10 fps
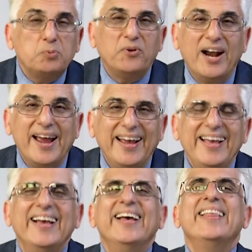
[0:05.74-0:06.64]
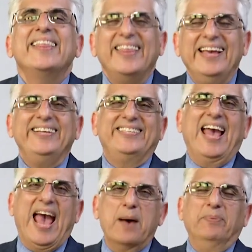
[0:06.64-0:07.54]
pray, things
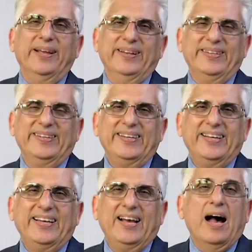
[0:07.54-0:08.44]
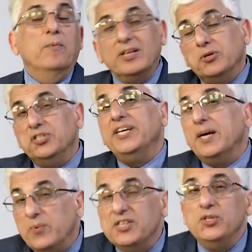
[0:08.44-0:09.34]
happen. I want to
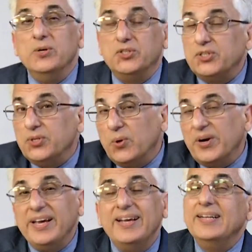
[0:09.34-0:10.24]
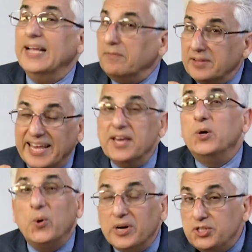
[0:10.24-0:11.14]
share with you a story that will
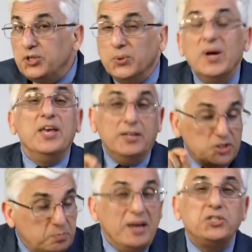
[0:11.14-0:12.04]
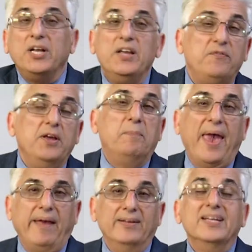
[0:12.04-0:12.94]
encourage you, especially if you're a
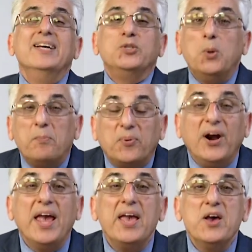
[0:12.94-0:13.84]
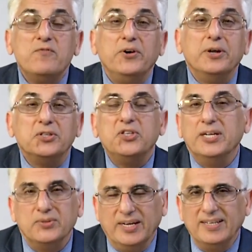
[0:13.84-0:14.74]
parent, to pray for your
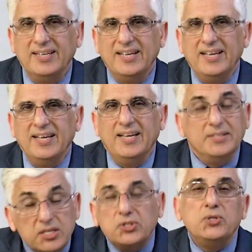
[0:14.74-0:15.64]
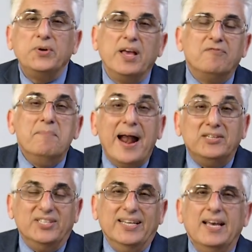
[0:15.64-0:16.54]
children. This story of
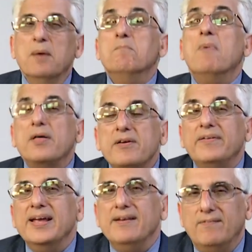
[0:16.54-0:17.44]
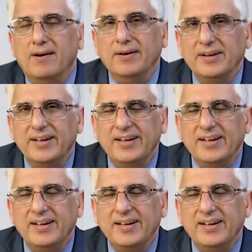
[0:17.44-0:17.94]
Marzi, a mother in Iran.